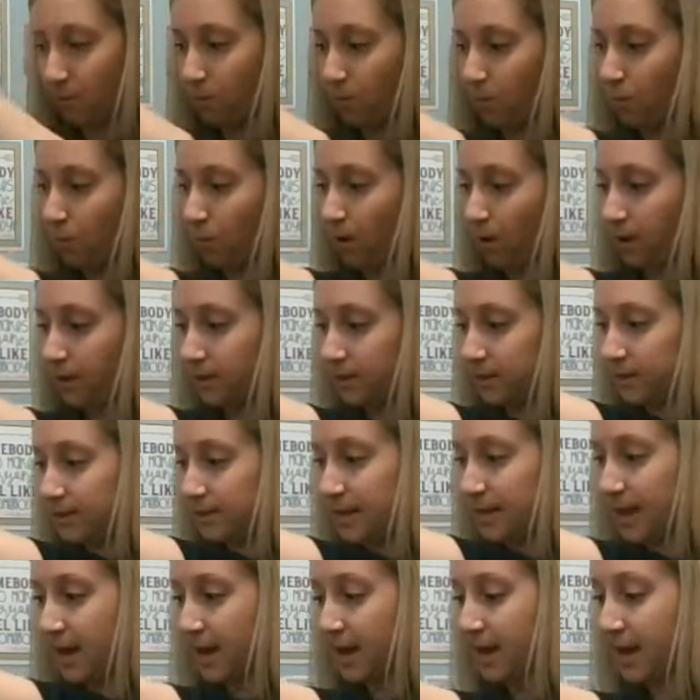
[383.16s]
one
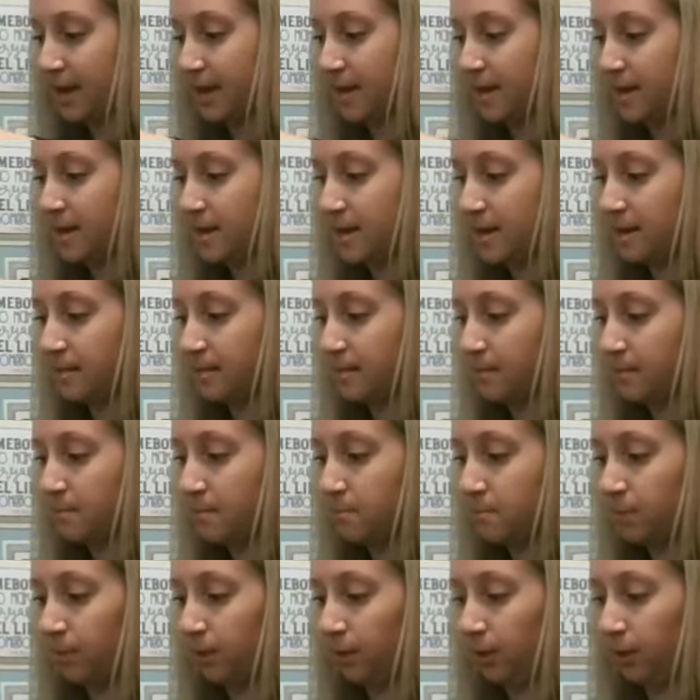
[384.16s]
side in the
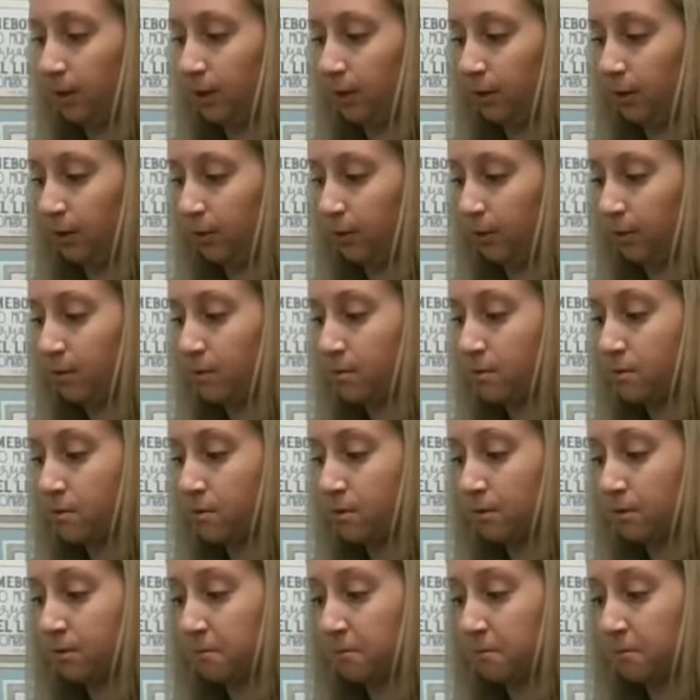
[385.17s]
blue,